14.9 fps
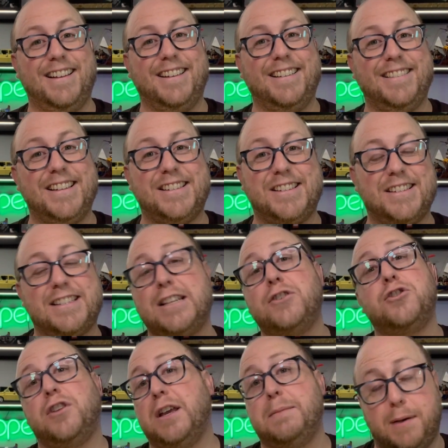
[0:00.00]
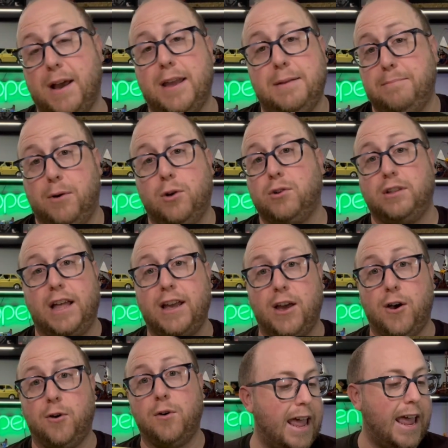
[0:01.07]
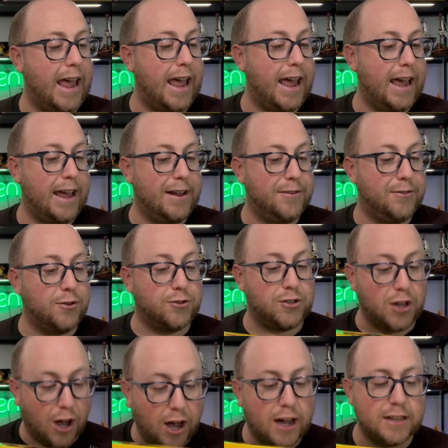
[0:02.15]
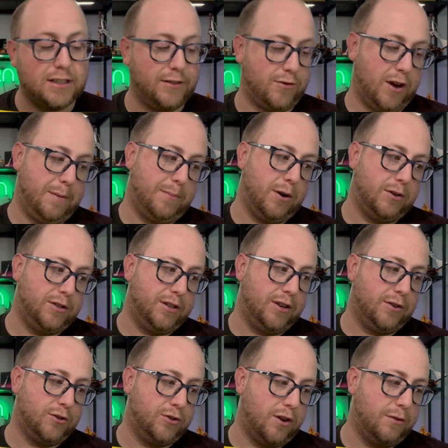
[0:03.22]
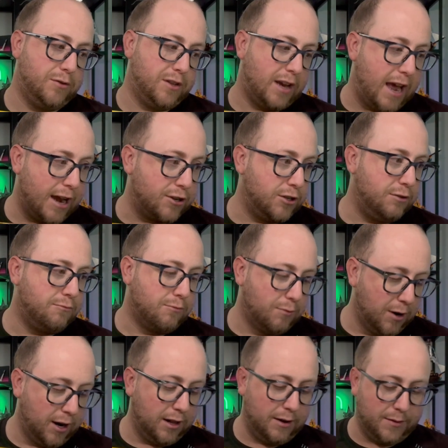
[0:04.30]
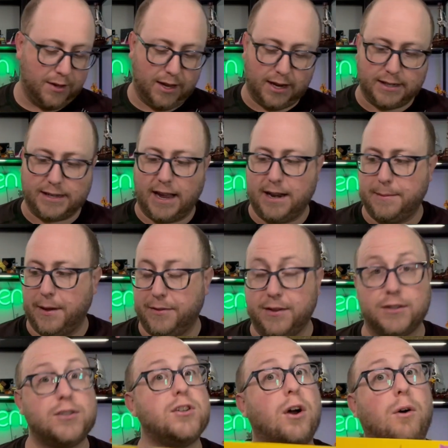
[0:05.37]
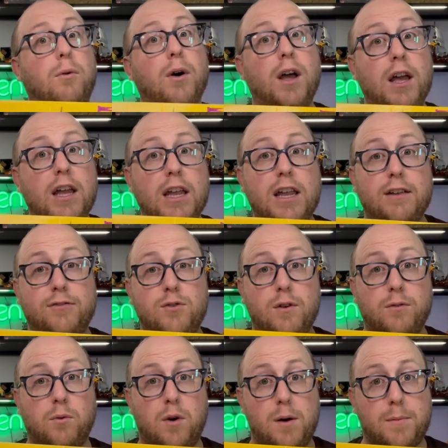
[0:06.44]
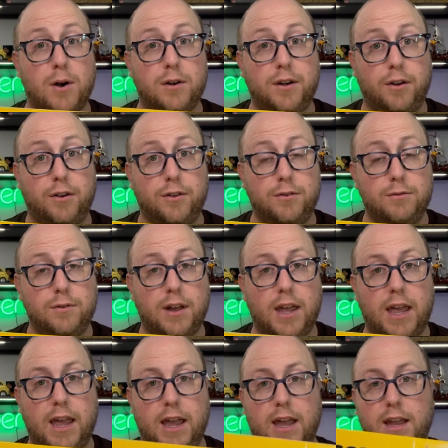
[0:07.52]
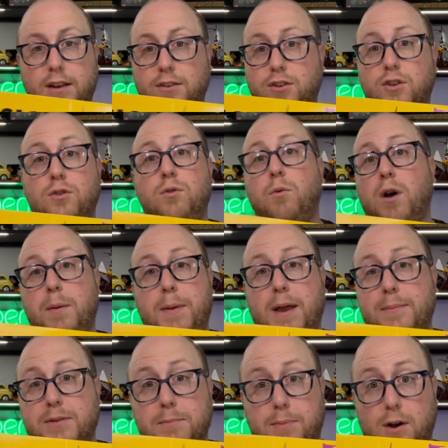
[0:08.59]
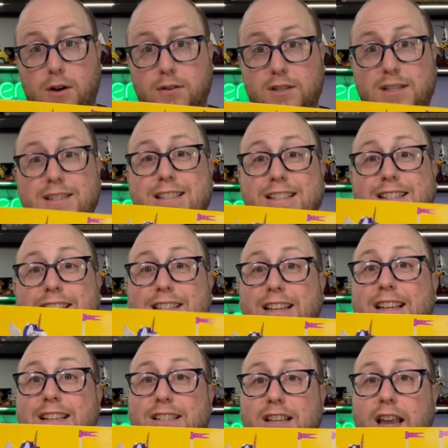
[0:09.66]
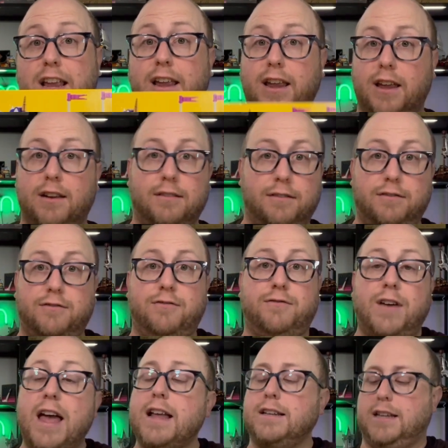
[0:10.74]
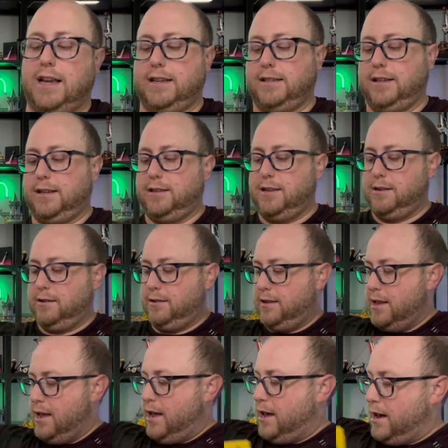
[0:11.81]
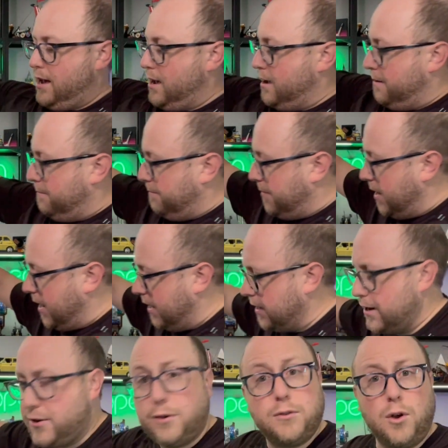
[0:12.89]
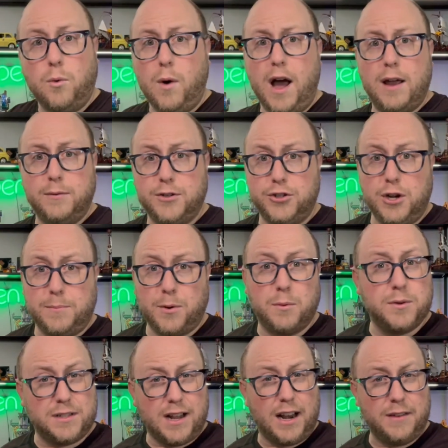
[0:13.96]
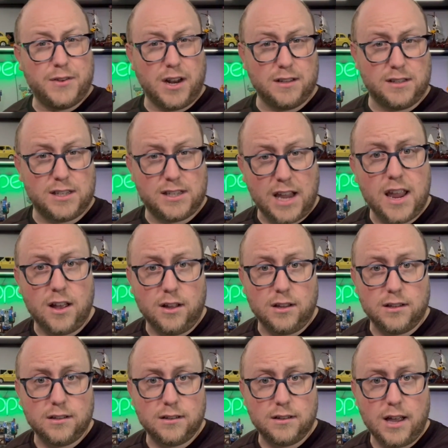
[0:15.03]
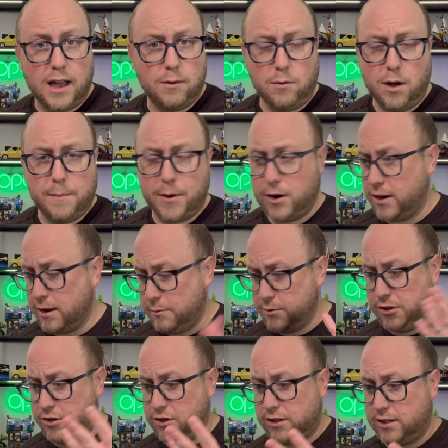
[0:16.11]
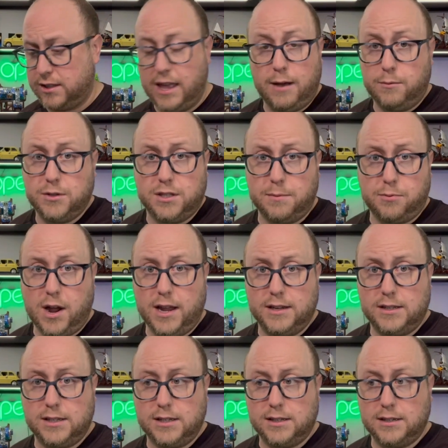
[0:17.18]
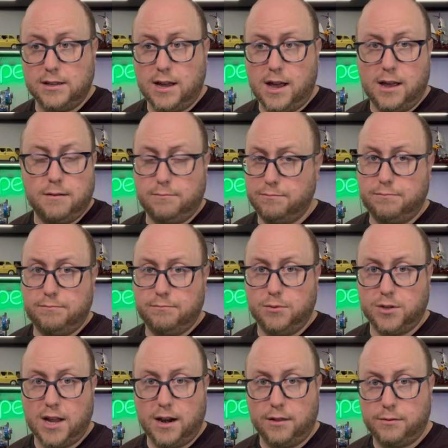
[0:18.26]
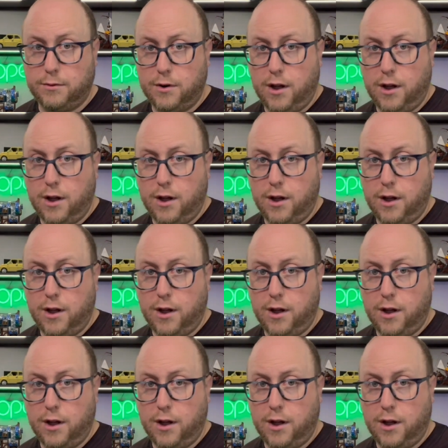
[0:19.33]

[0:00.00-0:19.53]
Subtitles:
This is essentially like buying bulk Lego, and there's tons of great parts in here. So I was actually really, really excited about this. So if you have a Walmart near you and you want to pick up some parts, this is a fantastic deal. And I don't know why it was cheaper. It was not even on sale at Walmart. It was just, that was the price. I was kind of thrown